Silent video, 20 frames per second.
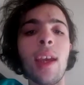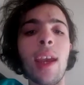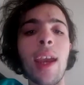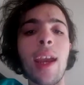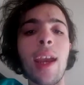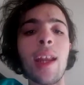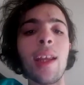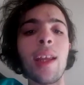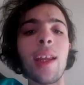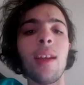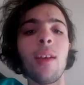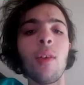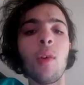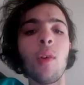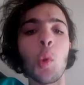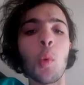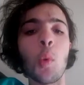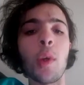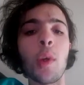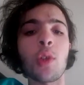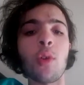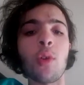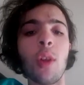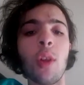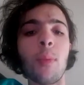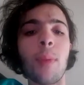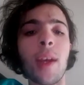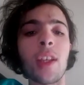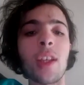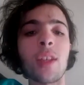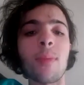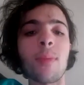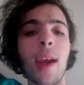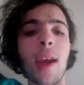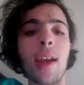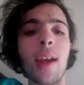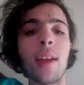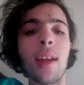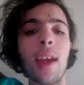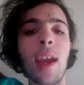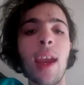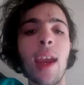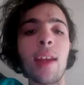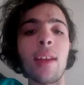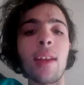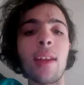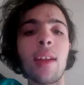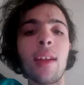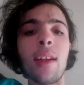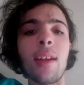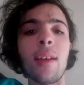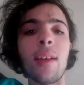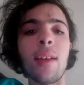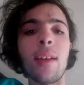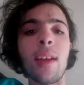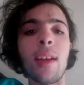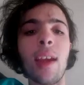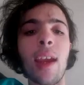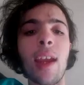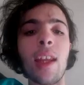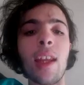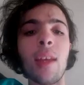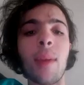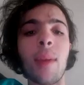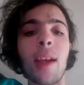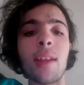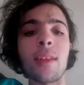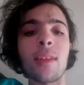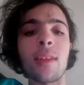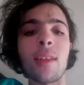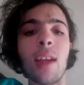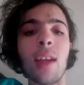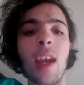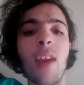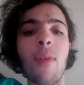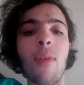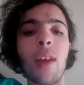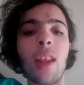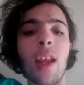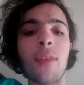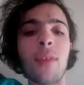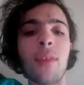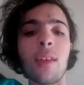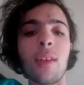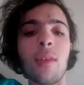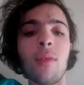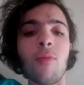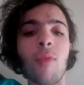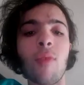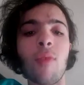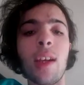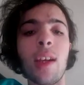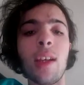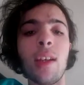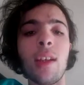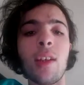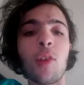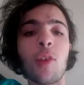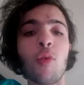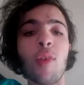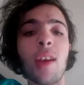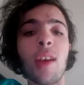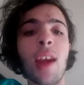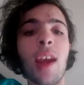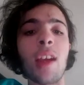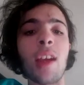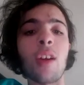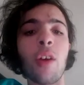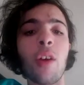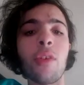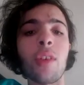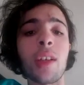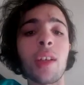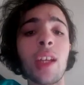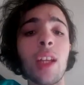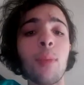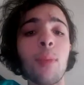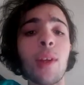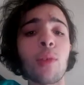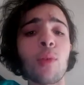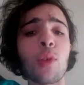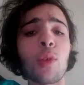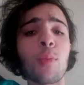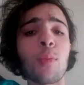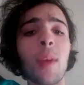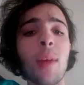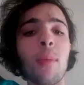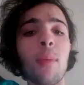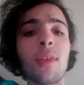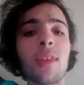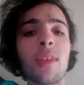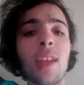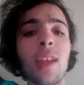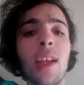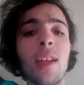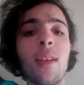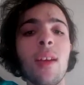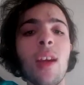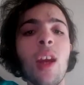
Eddie, wish you all the best, mate. And Eddie Betts, everyone loves to recreate goals like Eddie Betts, which people have seen.